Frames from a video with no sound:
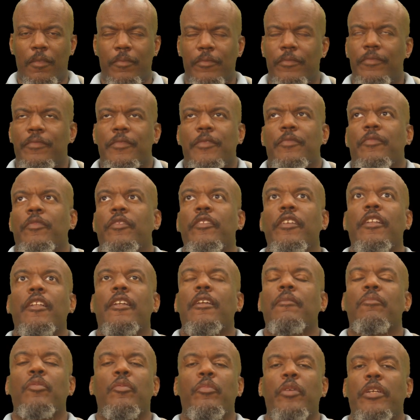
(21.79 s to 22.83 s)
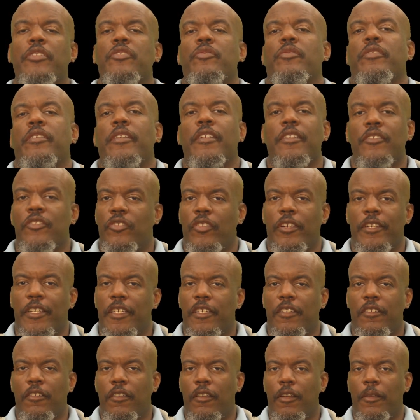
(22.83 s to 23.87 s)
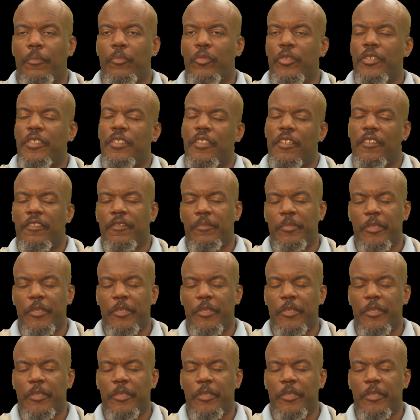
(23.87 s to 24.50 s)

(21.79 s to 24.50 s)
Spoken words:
up. I feel like I'm perpetually trying to get caught up with stuff,